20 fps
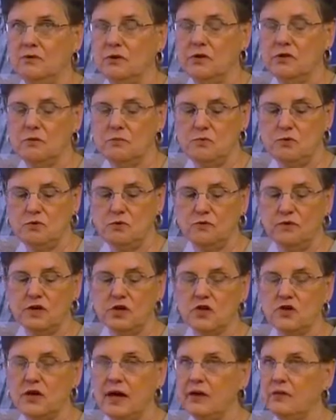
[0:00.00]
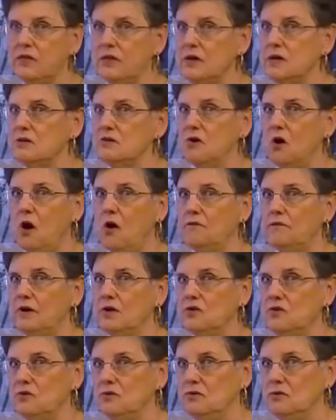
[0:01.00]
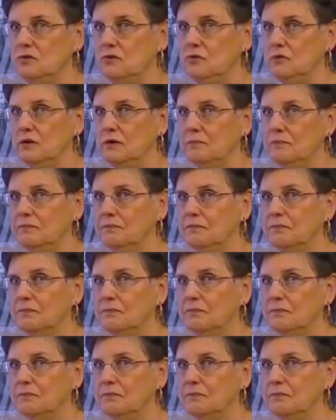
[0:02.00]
during the move and check things off as you do them.